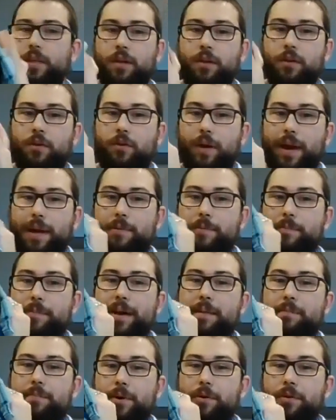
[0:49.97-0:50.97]
grab it by
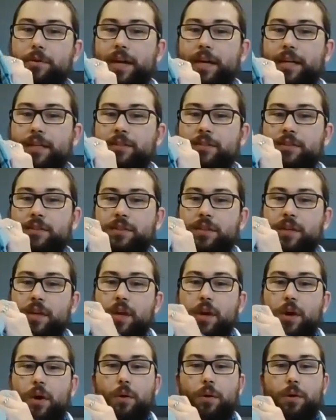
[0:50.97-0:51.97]
both ends,
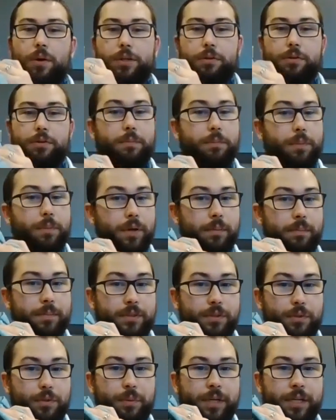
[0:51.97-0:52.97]
or you can put it
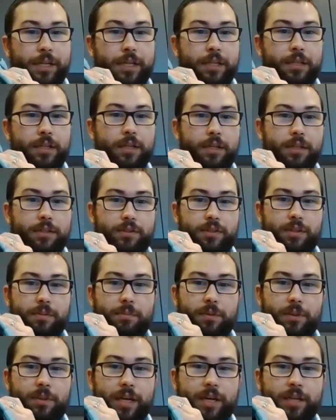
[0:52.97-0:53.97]
between some
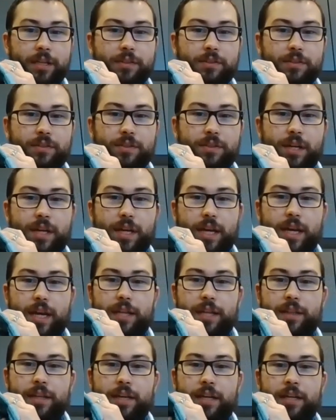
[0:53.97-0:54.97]
things,
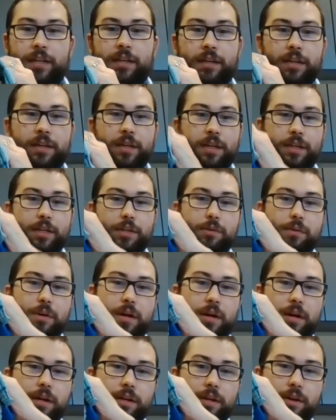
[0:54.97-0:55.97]
and then you
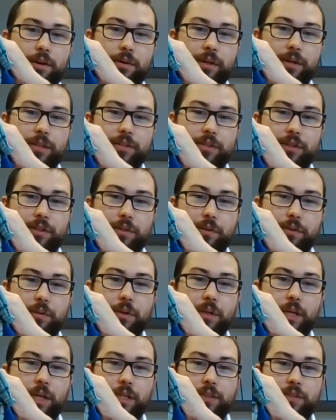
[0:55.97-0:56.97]
are going to
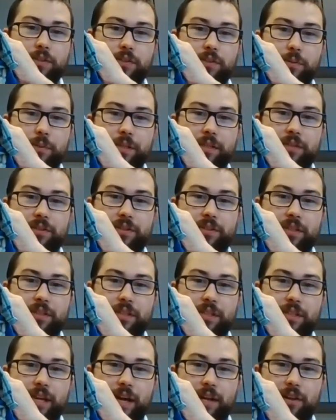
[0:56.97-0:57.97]
squeeze it
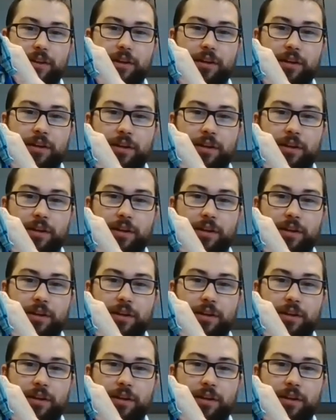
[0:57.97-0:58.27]
together